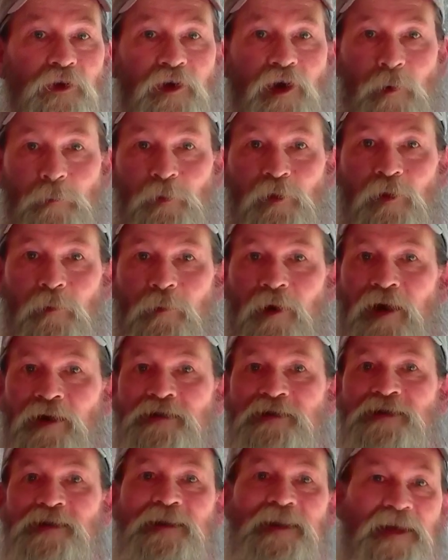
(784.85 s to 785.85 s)
a couple of
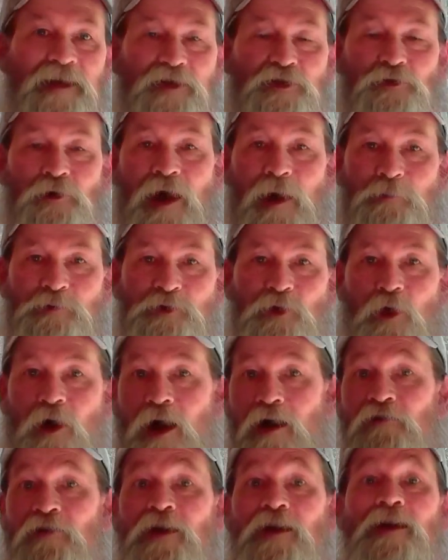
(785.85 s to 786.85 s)
months, and then it drops
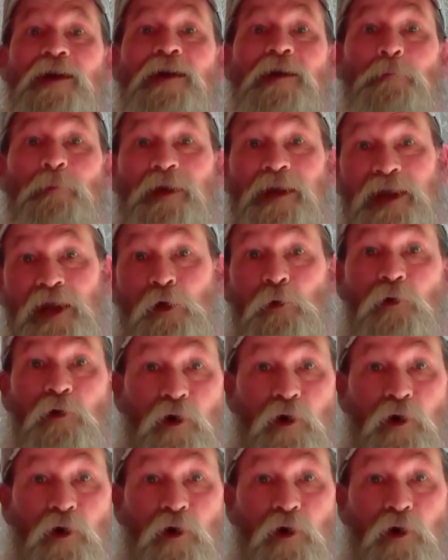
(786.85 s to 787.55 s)
off. But here